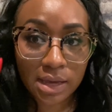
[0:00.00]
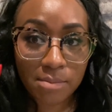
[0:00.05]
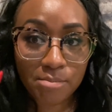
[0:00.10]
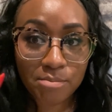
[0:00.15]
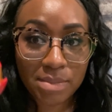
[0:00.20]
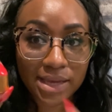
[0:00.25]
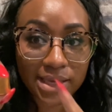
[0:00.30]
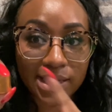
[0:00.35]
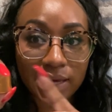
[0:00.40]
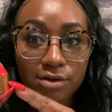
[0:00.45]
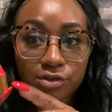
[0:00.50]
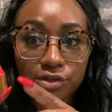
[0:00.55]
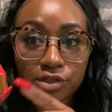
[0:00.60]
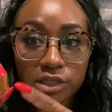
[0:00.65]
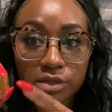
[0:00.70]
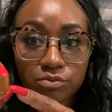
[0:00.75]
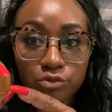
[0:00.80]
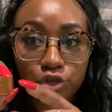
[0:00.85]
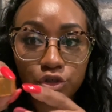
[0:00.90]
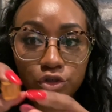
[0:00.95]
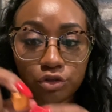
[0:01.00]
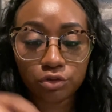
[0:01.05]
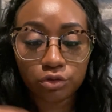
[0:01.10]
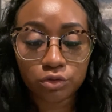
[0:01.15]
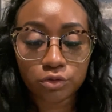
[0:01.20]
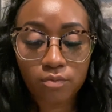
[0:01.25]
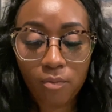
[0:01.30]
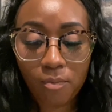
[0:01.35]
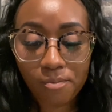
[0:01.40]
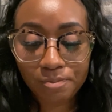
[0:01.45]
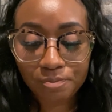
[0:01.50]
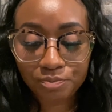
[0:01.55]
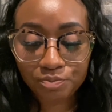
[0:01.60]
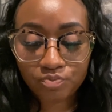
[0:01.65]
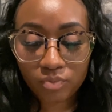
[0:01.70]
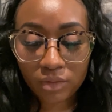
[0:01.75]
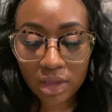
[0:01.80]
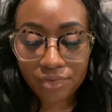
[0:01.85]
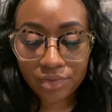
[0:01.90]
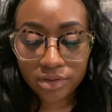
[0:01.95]
my calcium chew,
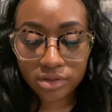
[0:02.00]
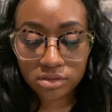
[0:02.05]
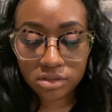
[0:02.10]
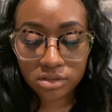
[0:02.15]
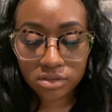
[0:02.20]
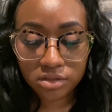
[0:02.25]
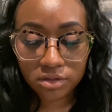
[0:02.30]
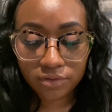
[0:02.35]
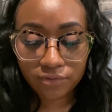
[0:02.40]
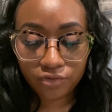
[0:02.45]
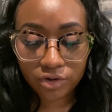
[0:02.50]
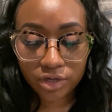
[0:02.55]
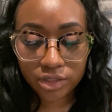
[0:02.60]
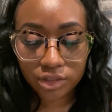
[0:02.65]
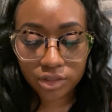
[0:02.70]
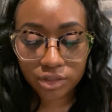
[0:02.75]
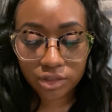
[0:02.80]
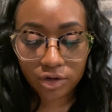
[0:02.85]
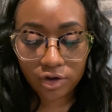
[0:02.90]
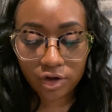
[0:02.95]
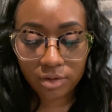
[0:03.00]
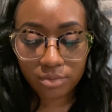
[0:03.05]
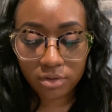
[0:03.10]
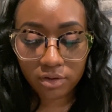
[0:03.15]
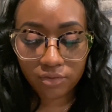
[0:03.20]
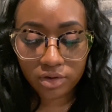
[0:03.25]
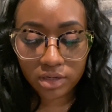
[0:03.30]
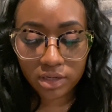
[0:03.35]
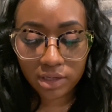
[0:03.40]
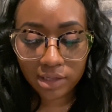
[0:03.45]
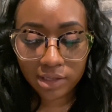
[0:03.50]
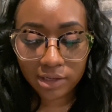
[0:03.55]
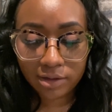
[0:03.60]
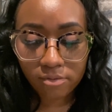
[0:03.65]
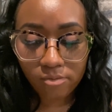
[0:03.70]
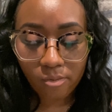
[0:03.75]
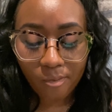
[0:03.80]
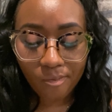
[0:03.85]
and this is the French caramel vanilla